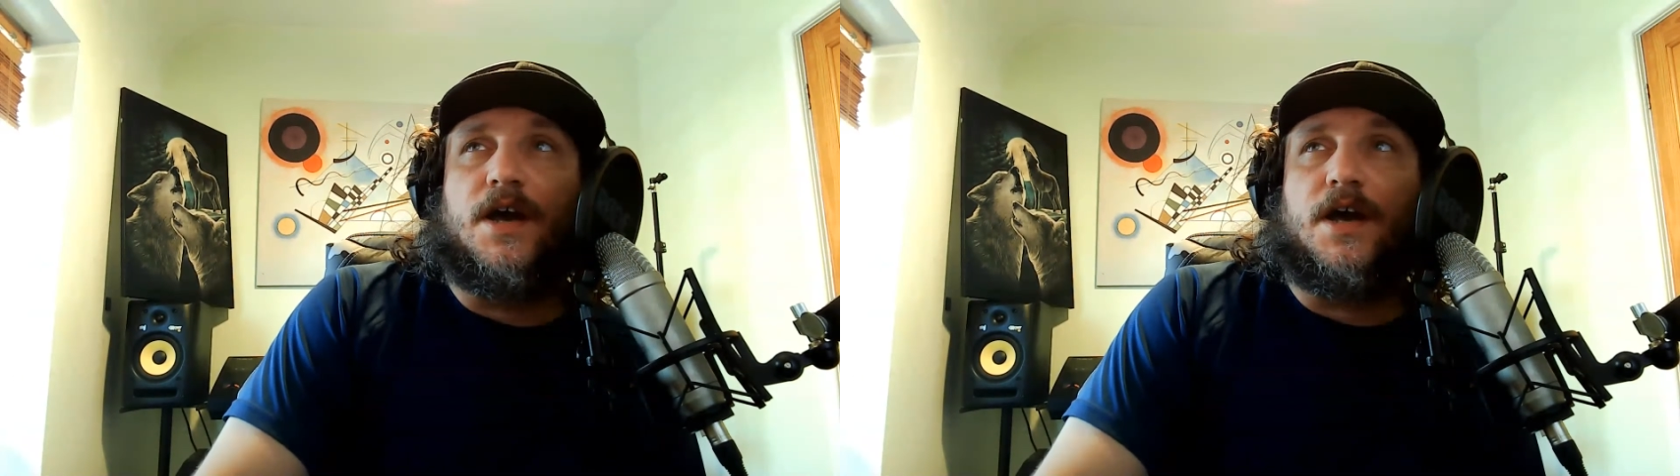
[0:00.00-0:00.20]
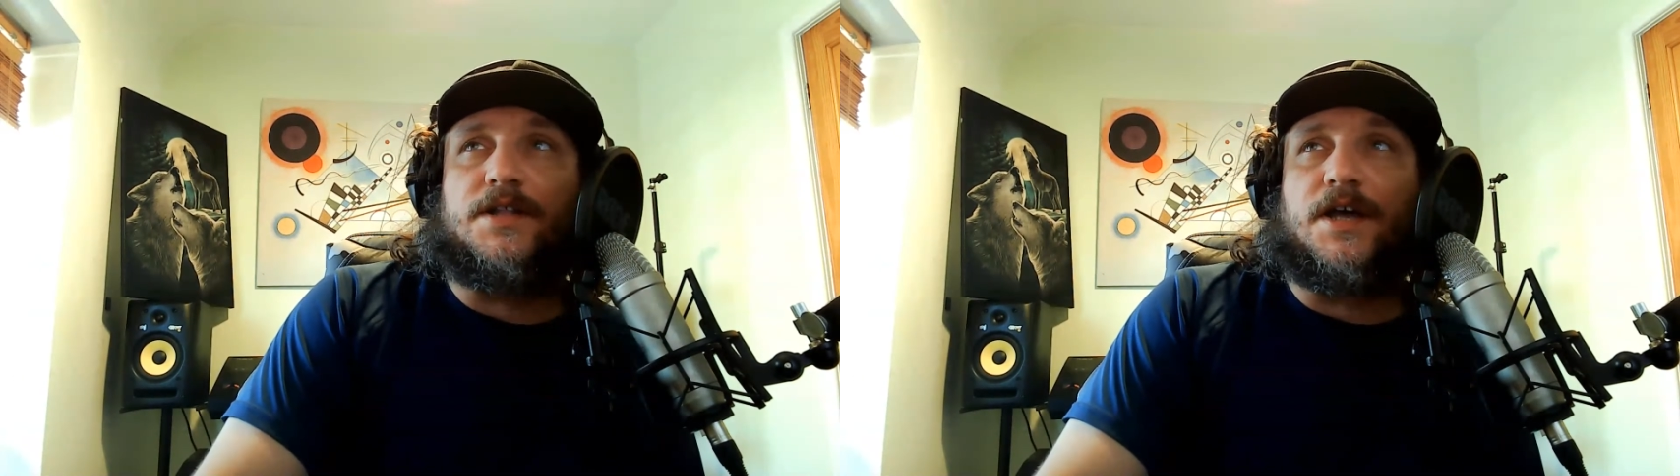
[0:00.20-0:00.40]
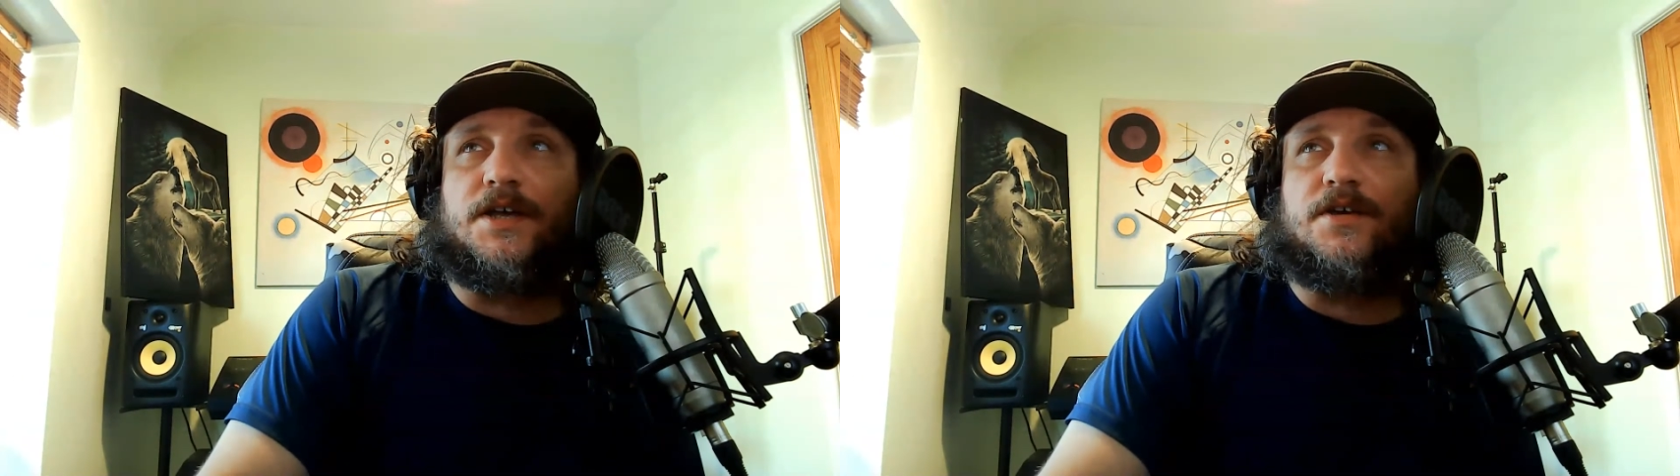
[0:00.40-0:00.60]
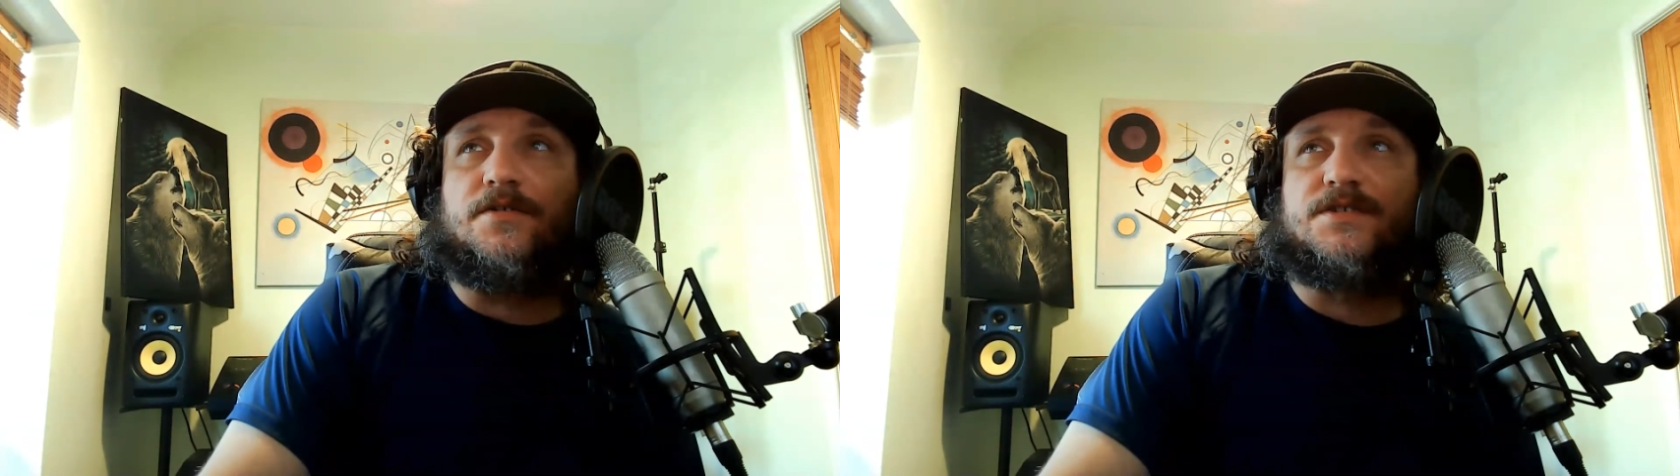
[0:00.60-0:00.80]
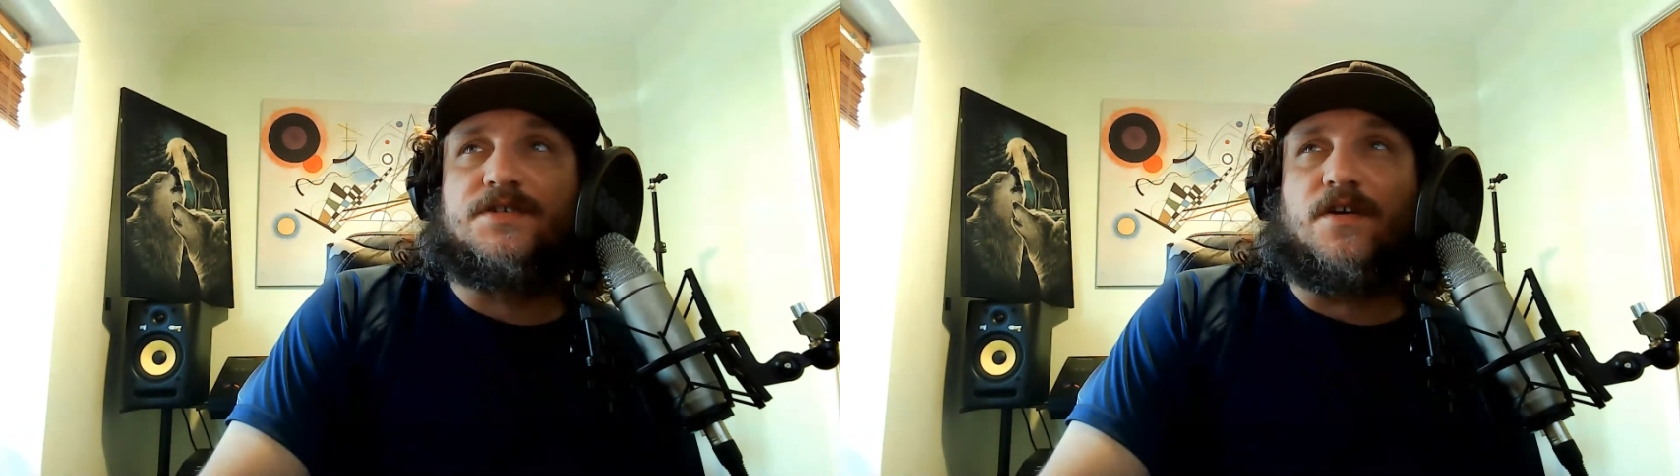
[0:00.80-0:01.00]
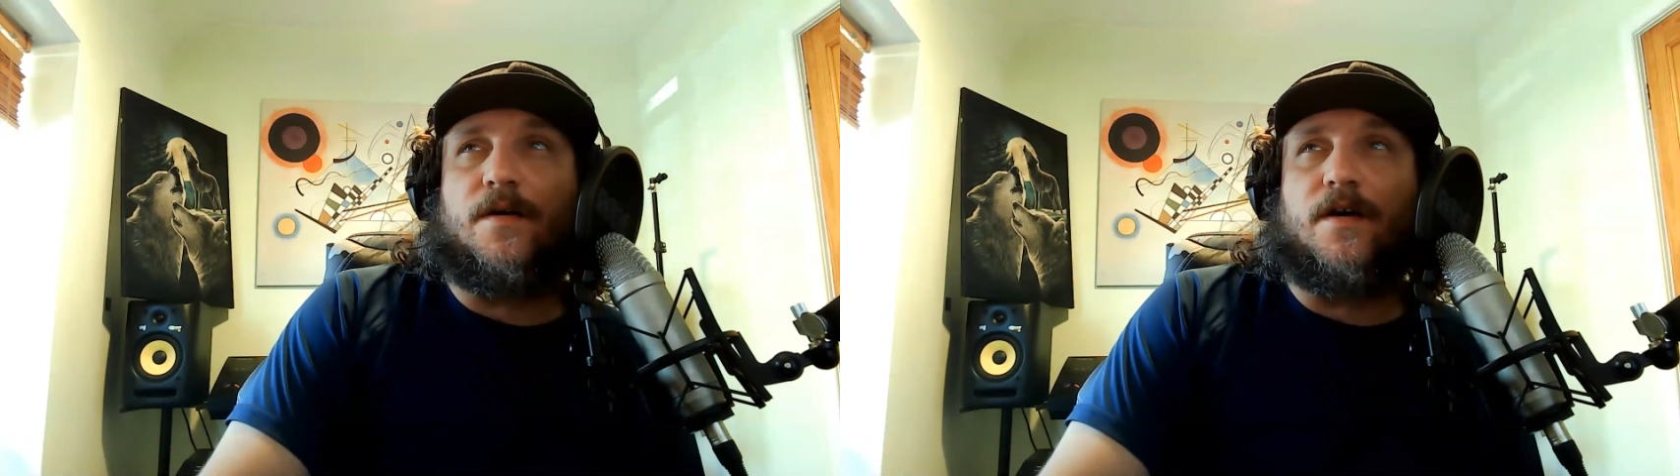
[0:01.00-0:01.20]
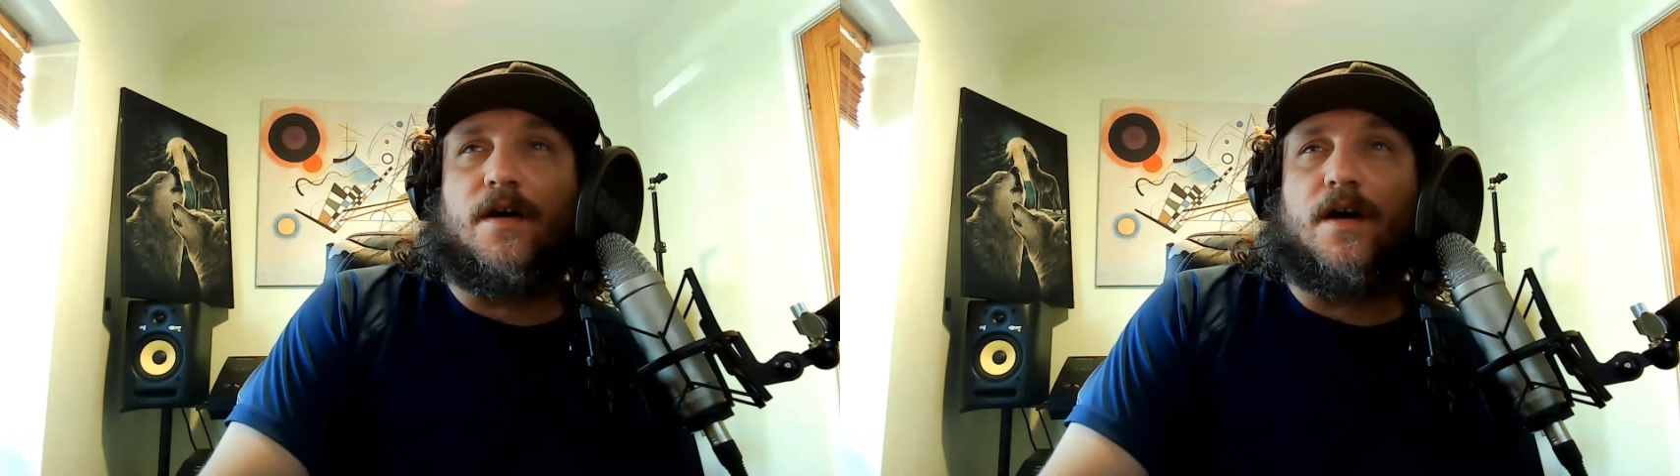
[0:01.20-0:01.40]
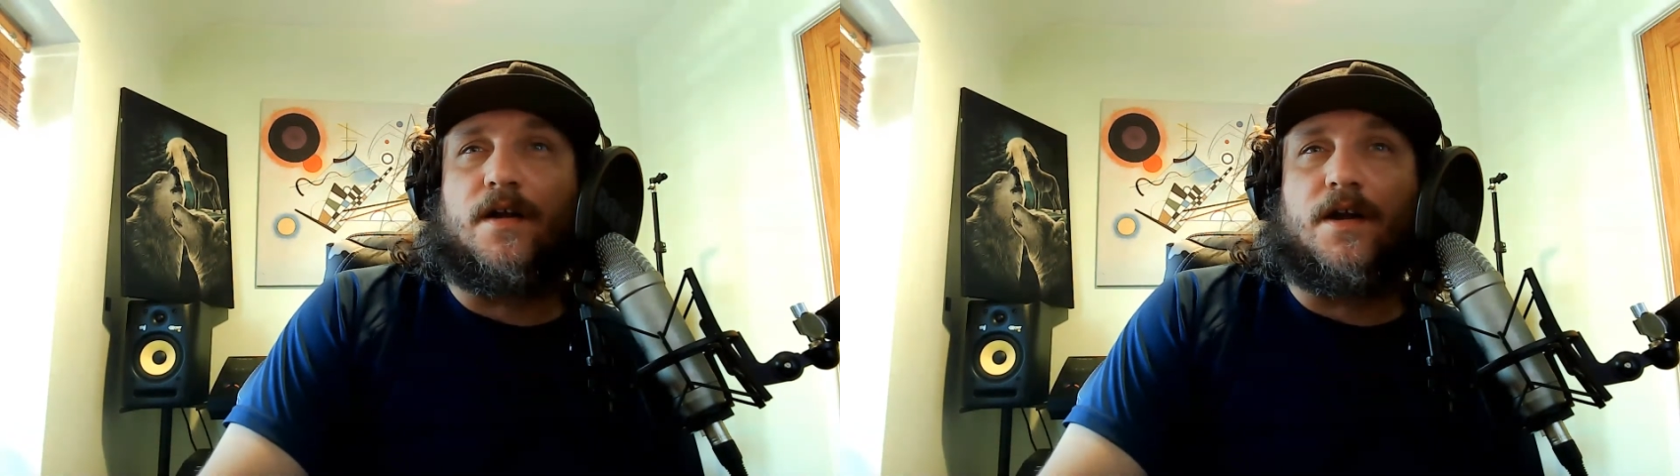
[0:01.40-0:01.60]
And I used
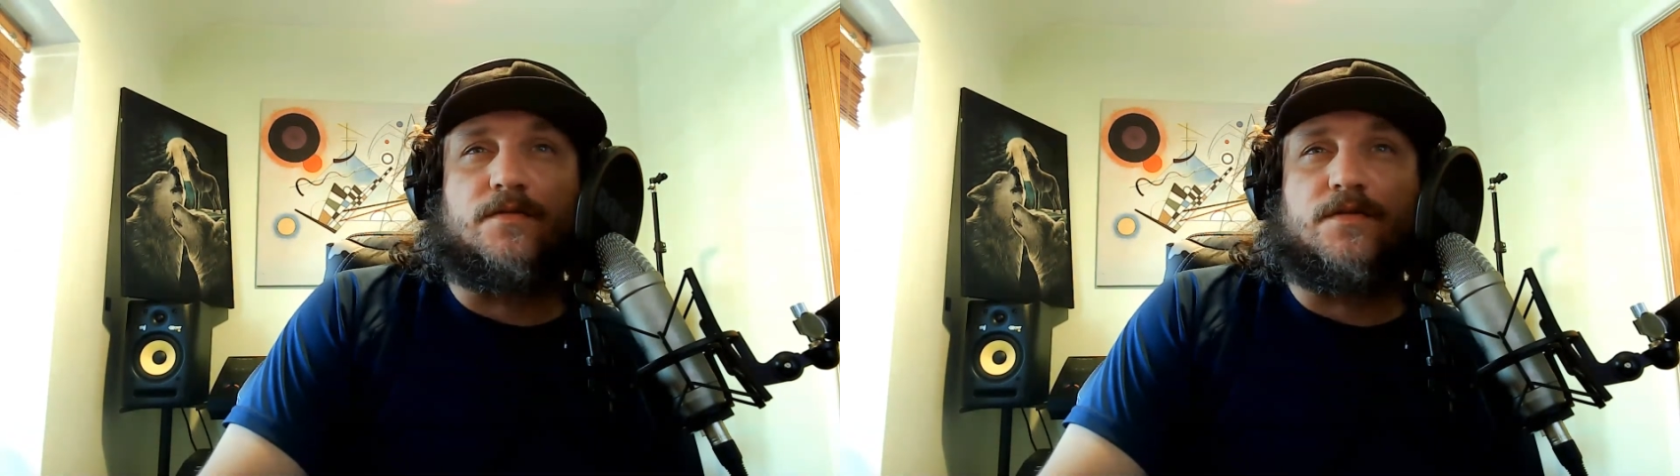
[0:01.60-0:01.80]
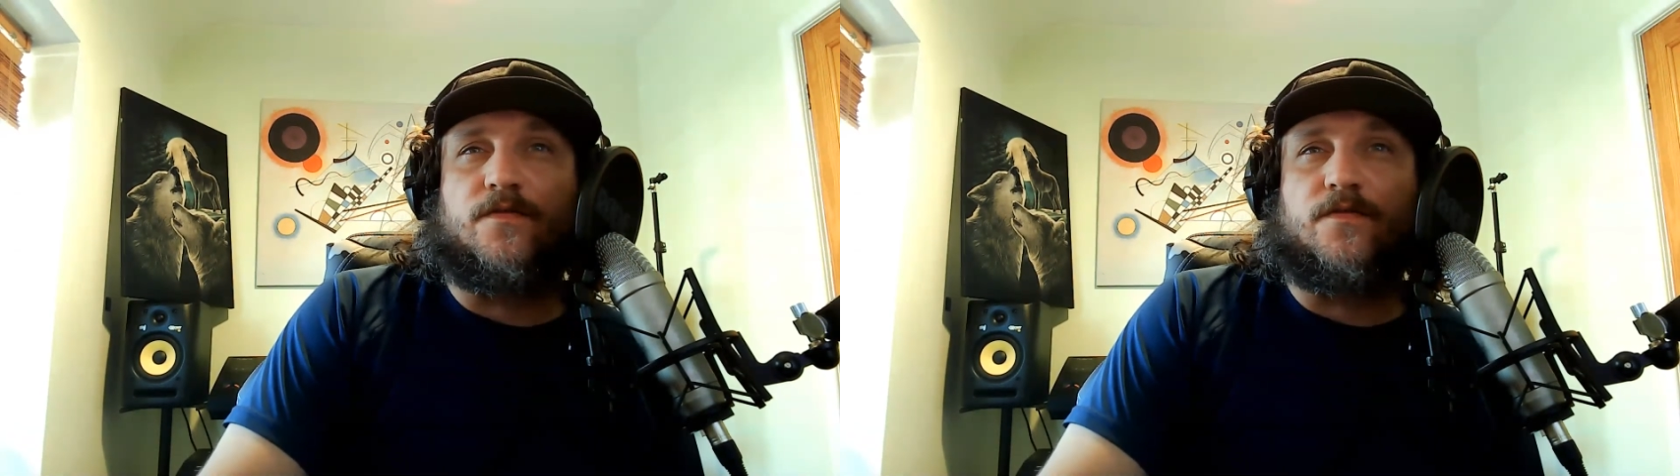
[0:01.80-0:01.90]
around